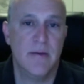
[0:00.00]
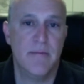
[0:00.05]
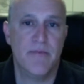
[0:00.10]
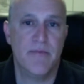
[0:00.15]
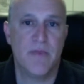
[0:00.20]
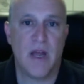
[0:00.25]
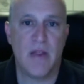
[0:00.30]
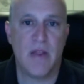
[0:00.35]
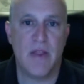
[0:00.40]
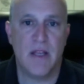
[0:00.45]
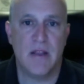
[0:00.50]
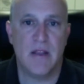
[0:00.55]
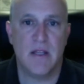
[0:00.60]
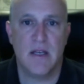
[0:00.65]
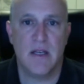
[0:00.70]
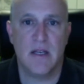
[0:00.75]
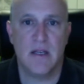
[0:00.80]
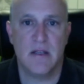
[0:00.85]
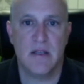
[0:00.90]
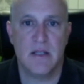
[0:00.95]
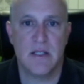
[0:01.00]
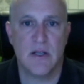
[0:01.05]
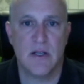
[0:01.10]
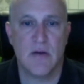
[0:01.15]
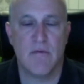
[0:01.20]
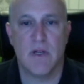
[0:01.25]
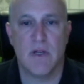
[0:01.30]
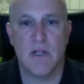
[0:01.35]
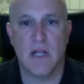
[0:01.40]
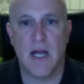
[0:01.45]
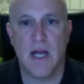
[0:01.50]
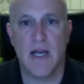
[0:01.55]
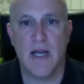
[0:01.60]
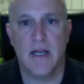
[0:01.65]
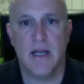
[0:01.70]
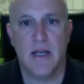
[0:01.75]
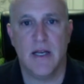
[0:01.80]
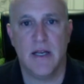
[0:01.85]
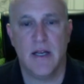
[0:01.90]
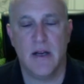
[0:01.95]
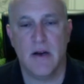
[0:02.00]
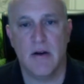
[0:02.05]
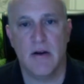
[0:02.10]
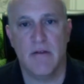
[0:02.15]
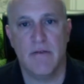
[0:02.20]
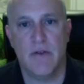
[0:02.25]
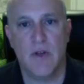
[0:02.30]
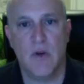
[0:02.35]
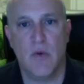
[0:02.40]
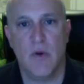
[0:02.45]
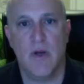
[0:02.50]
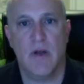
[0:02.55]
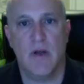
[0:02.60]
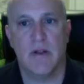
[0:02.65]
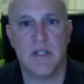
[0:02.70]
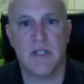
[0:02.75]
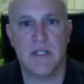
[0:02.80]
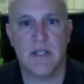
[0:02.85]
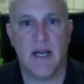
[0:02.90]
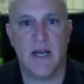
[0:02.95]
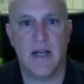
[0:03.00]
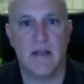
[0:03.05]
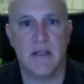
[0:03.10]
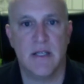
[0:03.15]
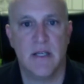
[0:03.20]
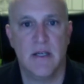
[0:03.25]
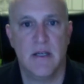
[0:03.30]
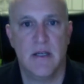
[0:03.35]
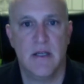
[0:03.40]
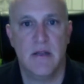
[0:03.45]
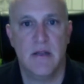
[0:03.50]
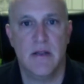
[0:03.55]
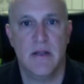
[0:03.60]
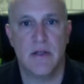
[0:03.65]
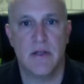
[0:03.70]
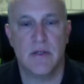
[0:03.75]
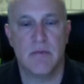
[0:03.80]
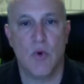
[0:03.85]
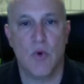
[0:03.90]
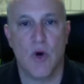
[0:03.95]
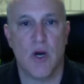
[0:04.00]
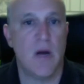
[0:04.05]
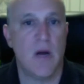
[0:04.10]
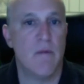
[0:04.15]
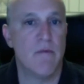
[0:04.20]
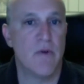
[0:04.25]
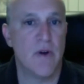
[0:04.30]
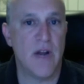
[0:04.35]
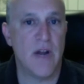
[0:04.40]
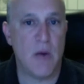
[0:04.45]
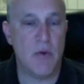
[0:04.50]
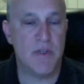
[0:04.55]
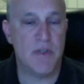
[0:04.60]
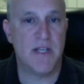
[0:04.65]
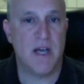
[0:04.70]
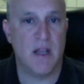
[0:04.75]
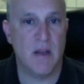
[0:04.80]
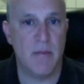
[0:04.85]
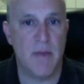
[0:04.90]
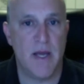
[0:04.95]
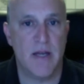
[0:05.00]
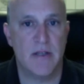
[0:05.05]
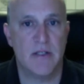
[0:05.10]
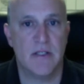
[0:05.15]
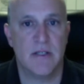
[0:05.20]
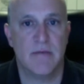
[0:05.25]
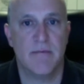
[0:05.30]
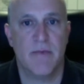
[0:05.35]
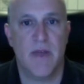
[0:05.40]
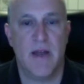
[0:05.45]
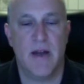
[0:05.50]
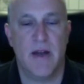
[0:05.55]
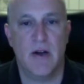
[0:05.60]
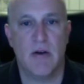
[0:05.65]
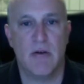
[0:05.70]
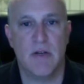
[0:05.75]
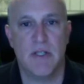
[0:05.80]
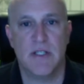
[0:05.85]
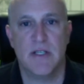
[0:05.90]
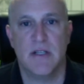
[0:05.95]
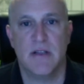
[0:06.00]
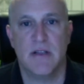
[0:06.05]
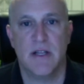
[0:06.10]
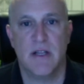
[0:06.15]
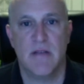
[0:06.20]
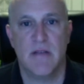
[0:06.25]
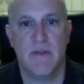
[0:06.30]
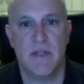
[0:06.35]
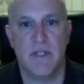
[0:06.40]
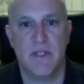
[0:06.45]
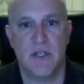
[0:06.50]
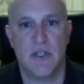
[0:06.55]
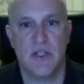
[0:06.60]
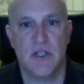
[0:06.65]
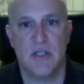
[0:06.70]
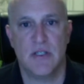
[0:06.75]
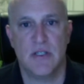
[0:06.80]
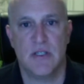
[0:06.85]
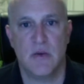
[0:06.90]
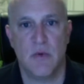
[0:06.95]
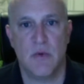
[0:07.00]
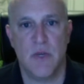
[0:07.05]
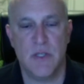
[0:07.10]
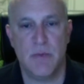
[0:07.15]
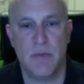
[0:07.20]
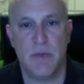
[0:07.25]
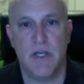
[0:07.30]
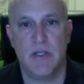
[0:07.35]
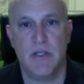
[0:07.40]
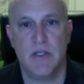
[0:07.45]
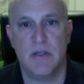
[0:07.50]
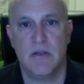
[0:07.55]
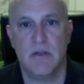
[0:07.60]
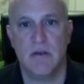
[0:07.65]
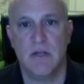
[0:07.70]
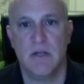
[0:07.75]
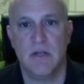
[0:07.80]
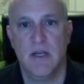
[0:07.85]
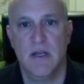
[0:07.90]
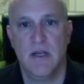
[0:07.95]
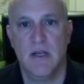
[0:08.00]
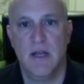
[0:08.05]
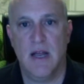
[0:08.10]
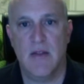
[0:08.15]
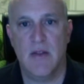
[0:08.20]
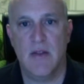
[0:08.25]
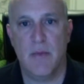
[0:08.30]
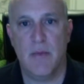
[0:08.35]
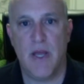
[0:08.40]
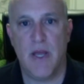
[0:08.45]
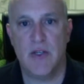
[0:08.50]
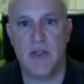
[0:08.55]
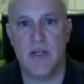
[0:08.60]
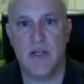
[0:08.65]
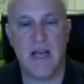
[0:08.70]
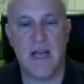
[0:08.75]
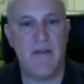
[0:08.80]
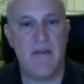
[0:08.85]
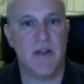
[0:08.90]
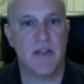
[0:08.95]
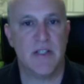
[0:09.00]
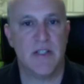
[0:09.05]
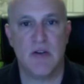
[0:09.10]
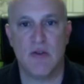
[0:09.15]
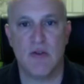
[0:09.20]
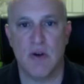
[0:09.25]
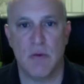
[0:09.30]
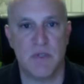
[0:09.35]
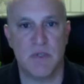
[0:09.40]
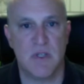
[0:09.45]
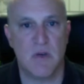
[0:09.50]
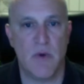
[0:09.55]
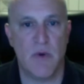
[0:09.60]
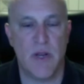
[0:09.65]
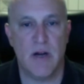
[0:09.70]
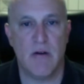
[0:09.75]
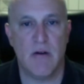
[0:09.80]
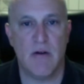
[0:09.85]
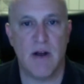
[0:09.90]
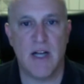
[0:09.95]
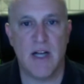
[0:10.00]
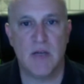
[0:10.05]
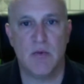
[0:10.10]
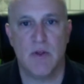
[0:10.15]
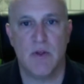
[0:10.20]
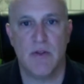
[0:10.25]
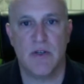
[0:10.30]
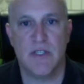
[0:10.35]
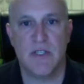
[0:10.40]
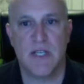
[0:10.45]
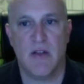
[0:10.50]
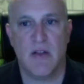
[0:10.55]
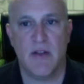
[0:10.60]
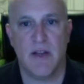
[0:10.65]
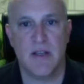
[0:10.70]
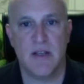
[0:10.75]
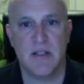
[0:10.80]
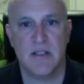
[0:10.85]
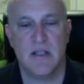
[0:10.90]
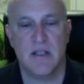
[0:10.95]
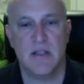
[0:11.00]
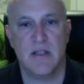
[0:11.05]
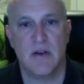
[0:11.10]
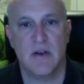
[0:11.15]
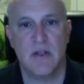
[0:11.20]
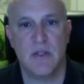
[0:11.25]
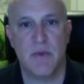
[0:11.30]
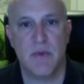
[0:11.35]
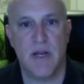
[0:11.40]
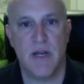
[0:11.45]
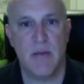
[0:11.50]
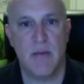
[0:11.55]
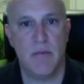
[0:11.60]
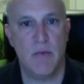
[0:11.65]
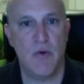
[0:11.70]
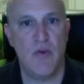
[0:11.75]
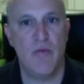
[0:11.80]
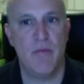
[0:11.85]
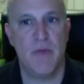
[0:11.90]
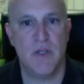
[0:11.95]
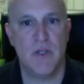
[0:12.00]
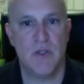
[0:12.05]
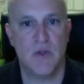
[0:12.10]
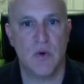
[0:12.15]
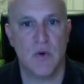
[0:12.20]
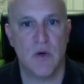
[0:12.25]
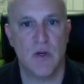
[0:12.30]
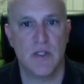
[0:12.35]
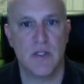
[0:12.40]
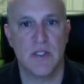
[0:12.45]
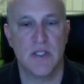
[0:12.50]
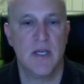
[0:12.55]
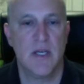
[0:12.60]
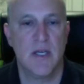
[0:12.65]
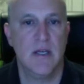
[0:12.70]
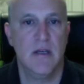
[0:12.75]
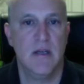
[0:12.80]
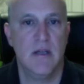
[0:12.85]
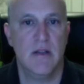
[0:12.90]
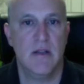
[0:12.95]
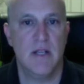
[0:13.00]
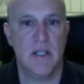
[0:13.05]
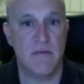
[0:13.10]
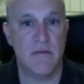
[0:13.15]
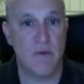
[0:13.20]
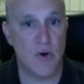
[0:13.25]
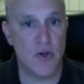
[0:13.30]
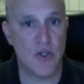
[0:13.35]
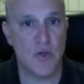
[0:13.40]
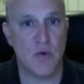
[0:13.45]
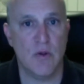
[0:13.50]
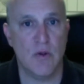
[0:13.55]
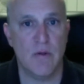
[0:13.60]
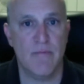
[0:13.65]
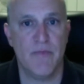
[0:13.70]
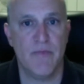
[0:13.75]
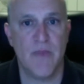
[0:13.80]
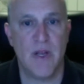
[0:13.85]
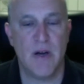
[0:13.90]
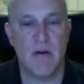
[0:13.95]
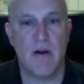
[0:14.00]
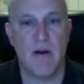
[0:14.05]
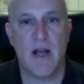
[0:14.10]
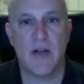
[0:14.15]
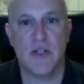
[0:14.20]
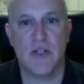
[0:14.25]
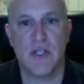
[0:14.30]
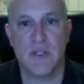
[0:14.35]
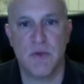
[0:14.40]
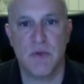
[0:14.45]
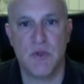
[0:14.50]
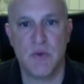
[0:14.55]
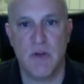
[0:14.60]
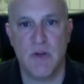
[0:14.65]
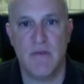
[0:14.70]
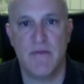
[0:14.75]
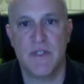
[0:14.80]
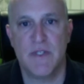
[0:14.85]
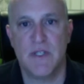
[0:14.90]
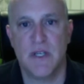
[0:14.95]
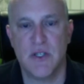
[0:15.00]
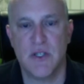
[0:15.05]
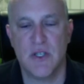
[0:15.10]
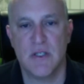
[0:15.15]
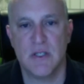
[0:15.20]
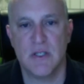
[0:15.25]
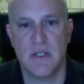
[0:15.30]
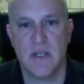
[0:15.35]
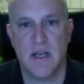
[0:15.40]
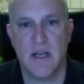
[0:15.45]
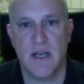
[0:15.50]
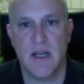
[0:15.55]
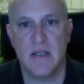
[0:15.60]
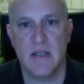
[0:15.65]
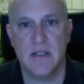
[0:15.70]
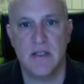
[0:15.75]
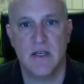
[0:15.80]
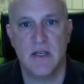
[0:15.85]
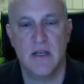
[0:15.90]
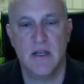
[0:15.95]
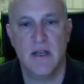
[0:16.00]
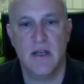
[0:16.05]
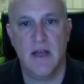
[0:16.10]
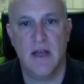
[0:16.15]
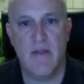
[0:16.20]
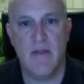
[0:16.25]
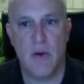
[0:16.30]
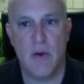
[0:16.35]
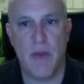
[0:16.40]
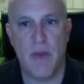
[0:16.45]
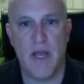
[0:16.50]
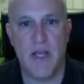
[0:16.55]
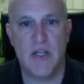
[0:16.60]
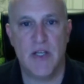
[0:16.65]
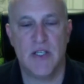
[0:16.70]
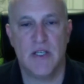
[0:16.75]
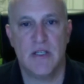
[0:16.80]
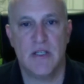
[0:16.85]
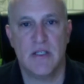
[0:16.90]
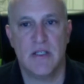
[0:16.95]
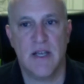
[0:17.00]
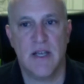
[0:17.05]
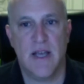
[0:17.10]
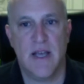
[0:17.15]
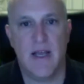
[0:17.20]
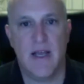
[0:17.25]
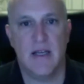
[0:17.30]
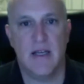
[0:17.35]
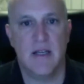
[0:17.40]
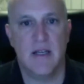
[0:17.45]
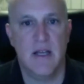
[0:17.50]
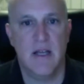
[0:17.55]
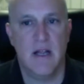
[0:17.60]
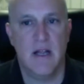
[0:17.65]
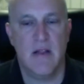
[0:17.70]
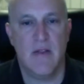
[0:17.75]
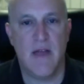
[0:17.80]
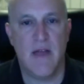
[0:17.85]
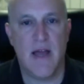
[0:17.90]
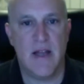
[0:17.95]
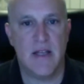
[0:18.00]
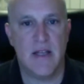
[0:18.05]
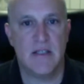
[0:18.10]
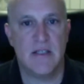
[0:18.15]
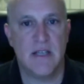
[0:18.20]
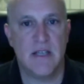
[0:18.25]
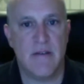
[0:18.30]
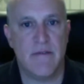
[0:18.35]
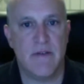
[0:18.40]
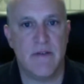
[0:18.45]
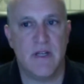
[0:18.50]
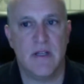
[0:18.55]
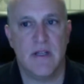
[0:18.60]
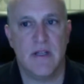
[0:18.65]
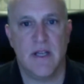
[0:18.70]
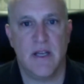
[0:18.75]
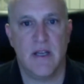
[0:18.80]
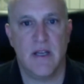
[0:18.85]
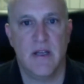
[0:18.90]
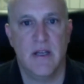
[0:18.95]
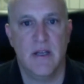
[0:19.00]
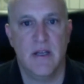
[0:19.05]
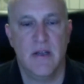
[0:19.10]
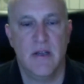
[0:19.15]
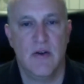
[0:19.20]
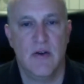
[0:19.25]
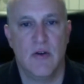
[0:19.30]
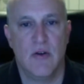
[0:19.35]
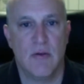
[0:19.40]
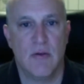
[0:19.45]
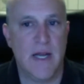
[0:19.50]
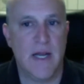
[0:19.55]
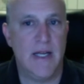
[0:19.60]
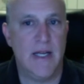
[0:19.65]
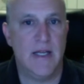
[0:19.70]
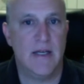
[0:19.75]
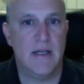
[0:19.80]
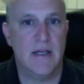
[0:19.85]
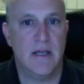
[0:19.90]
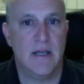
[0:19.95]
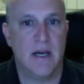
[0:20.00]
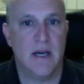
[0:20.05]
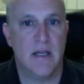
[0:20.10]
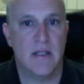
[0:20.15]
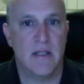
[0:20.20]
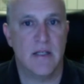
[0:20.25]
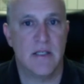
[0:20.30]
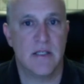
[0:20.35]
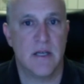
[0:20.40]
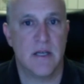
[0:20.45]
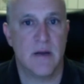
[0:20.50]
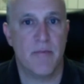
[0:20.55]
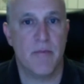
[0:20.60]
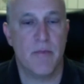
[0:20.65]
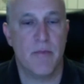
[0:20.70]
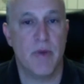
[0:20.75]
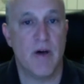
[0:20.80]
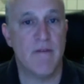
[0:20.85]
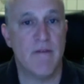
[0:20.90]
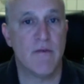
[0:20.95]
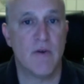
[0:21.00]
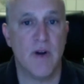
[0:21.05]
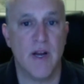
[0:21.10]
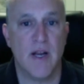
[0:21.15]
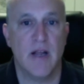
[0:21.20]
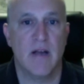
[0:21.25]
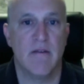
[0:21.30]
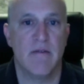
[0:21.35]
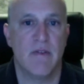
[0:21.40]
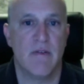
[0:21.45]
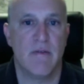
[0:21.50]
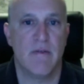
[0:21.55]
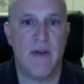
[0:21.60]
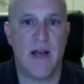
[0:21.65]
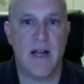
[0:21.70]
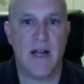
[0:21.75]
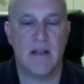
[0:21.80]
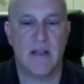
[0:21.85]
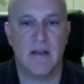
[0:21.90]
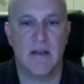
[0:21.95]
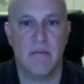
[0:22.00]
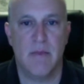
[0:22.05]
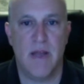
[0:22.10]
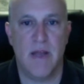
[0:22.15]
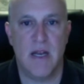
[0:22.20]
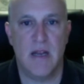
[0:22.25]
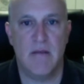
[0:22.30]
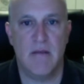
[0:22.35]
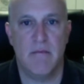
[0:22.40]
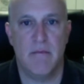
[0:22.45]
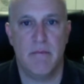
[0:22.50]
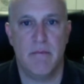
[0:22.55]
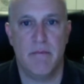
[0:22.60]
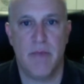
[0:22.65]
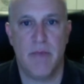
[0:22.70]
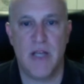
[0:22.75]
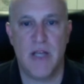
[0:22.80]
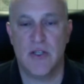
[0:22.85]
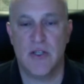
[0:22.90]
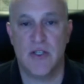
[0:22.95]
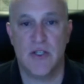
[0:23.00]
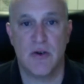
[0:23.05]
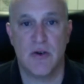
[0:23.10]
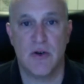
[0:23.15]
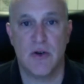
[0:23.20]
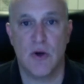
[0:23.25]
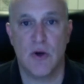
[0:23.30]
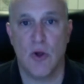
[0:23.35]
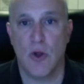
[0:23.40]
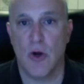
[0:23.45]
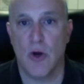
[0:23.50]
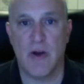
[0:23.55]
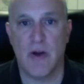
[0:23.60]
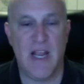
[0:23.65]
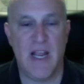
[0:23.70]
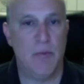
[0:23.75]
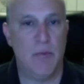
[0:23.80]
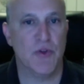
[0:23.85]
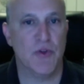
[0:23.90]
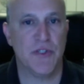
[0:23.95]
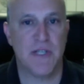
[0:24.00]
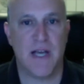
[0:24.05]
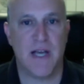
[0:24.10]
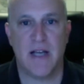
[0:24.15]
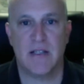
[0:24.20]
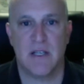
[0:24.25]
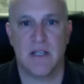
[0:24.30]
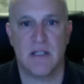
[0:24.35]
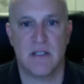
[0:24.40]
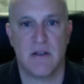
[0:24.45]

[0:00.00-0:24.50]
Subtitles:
I think the silver lining here, if you will, is that there's more comfort now with telemedicine. And increasingly, the physicians that we speak to and the patient advocacy groups that we interact with are telling us that there's been a movement towards these virtual interactions between physicians and their patients. And that has definitely created some buffering of the fact that many patients are no longer able to access their